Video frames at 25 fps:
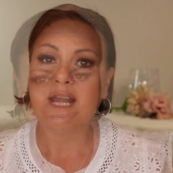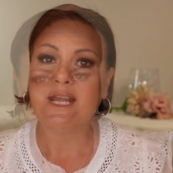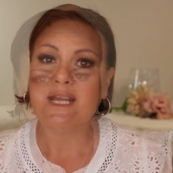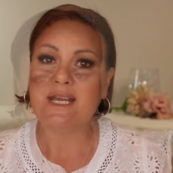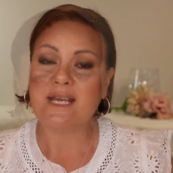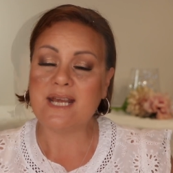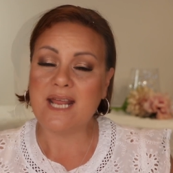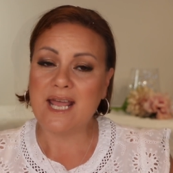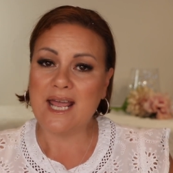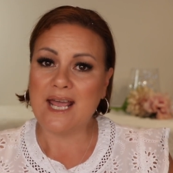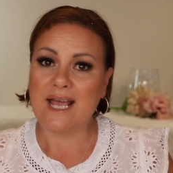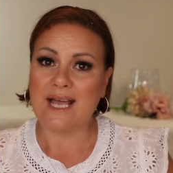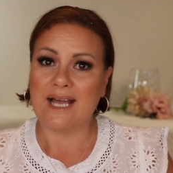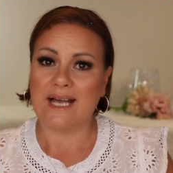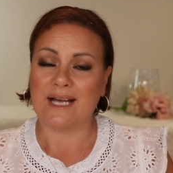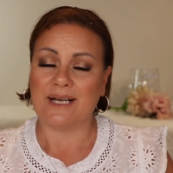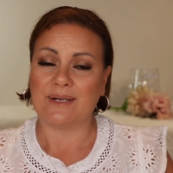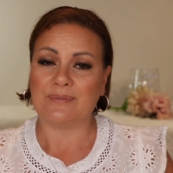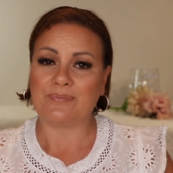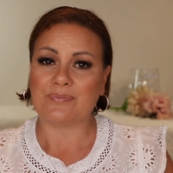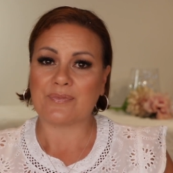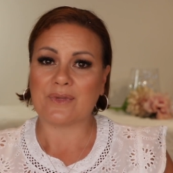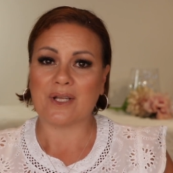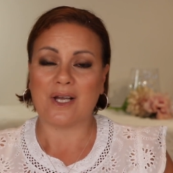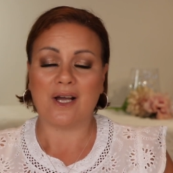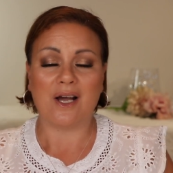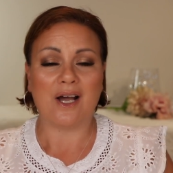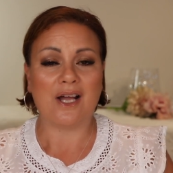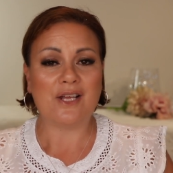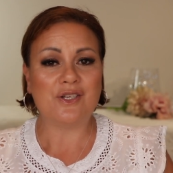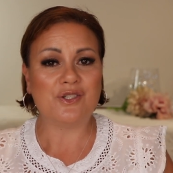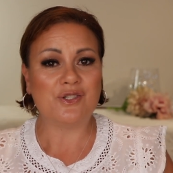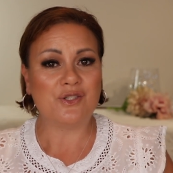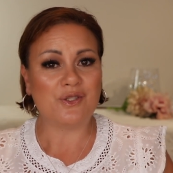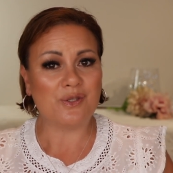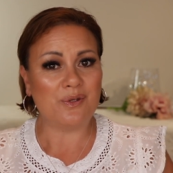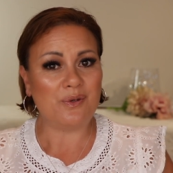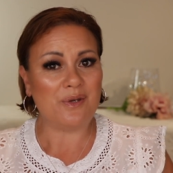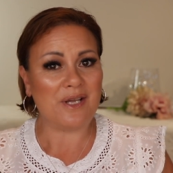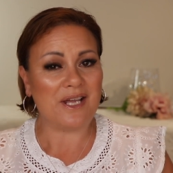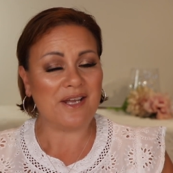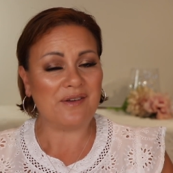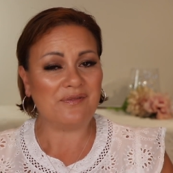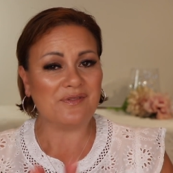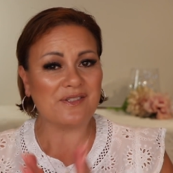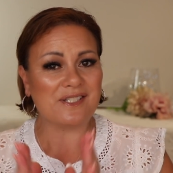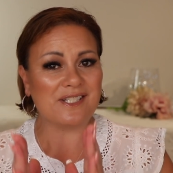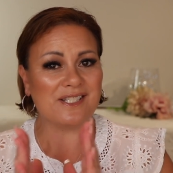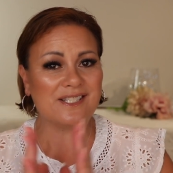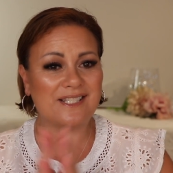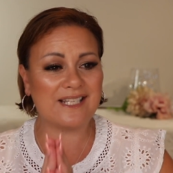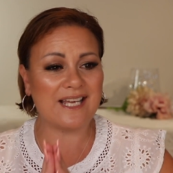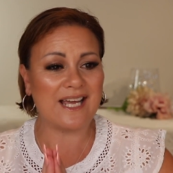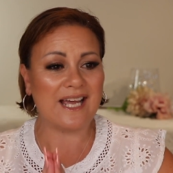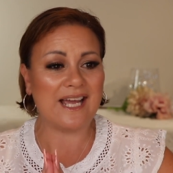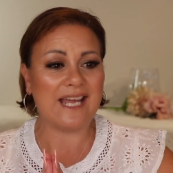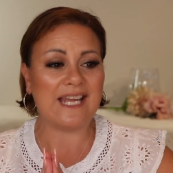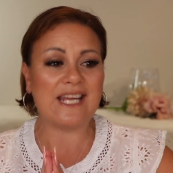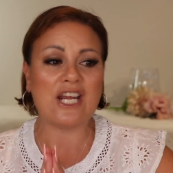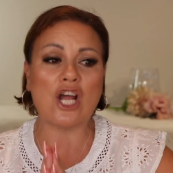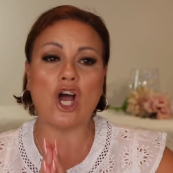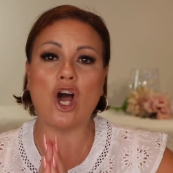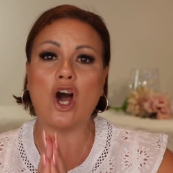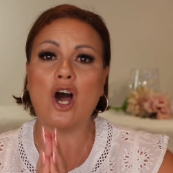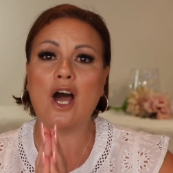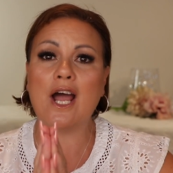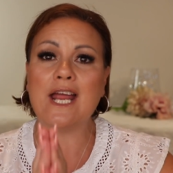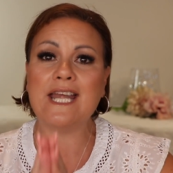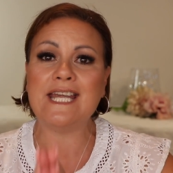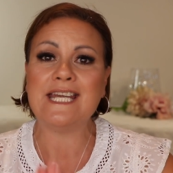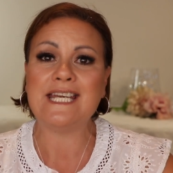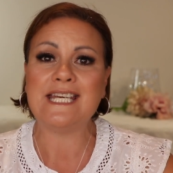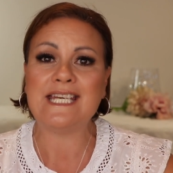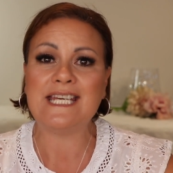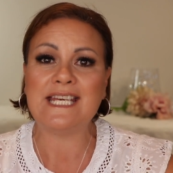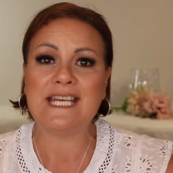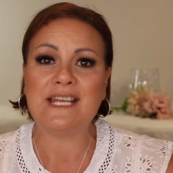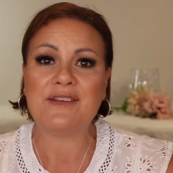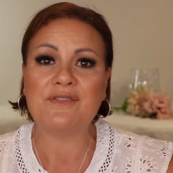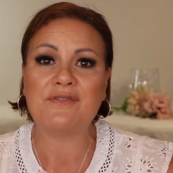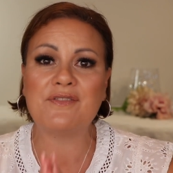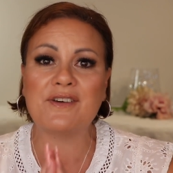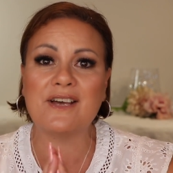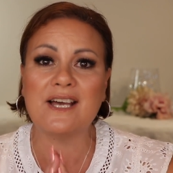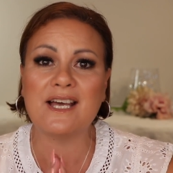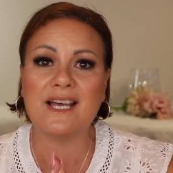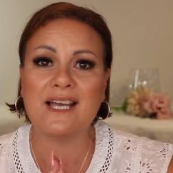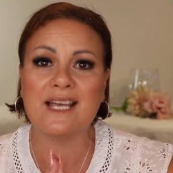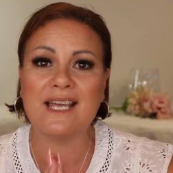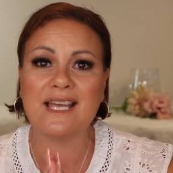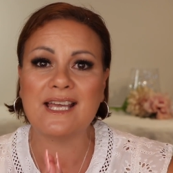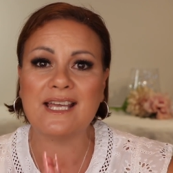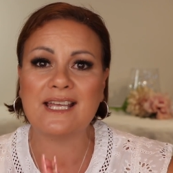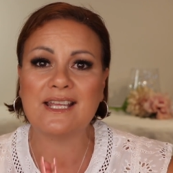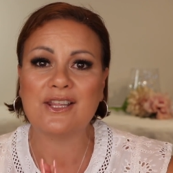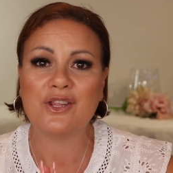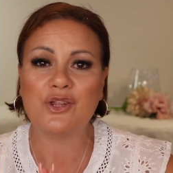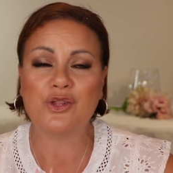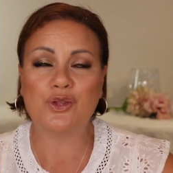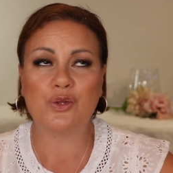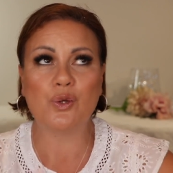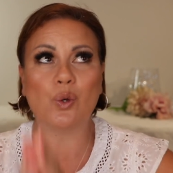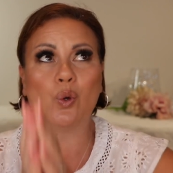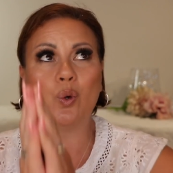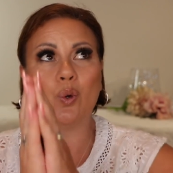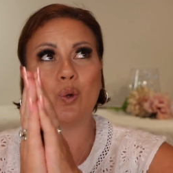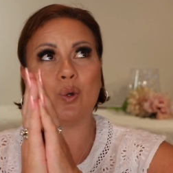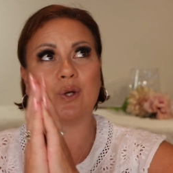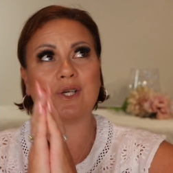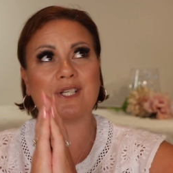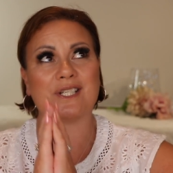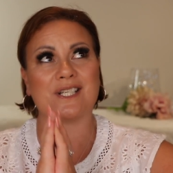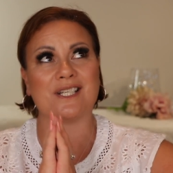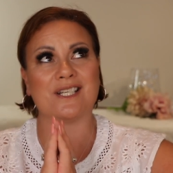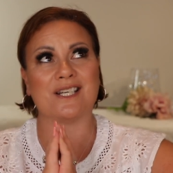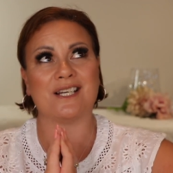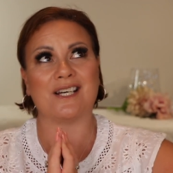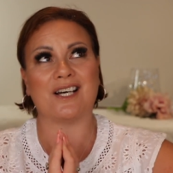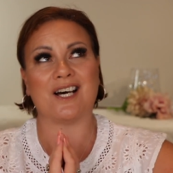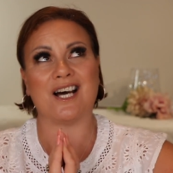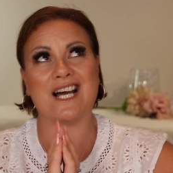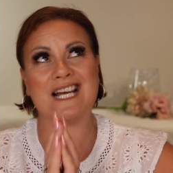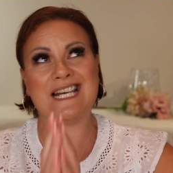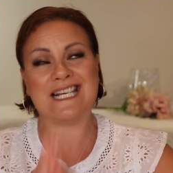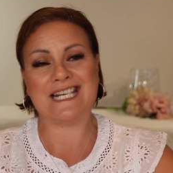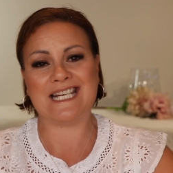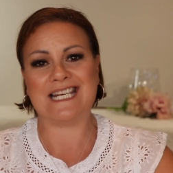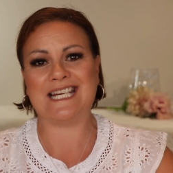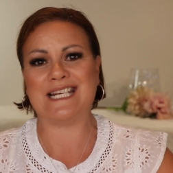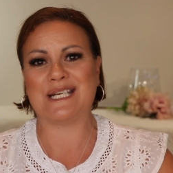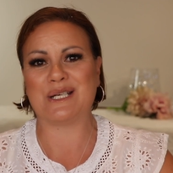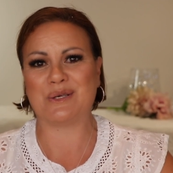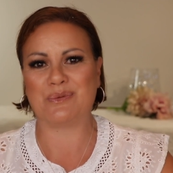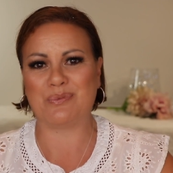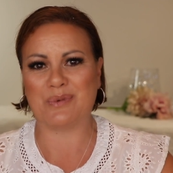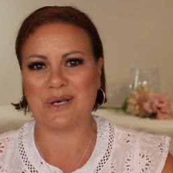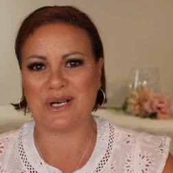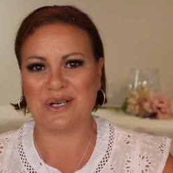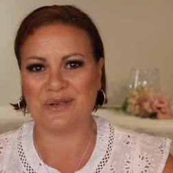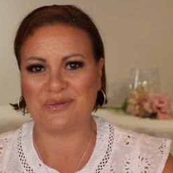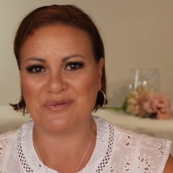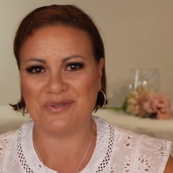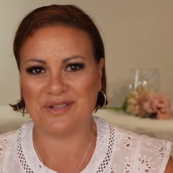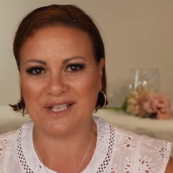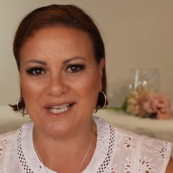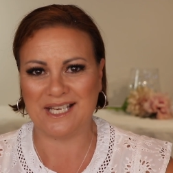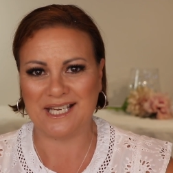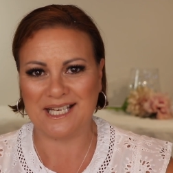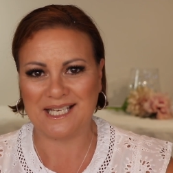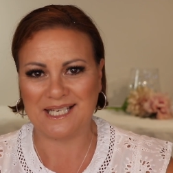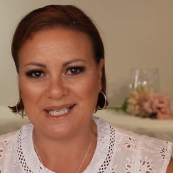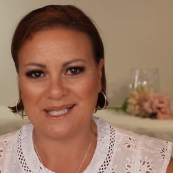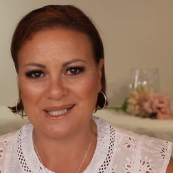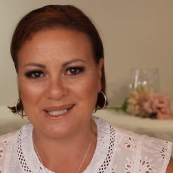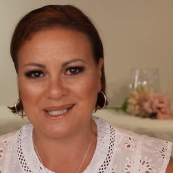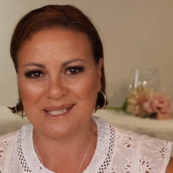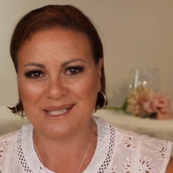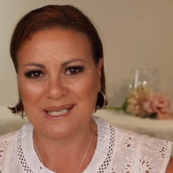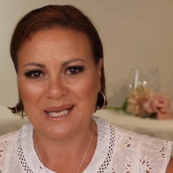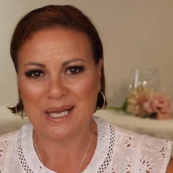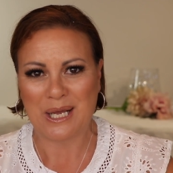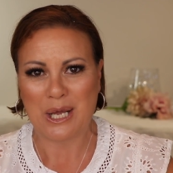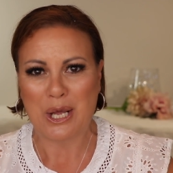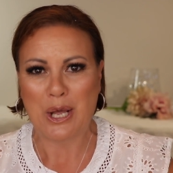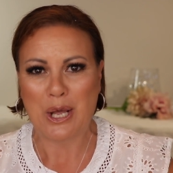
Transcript: Now, I do have to say, I never thought I needed one of these,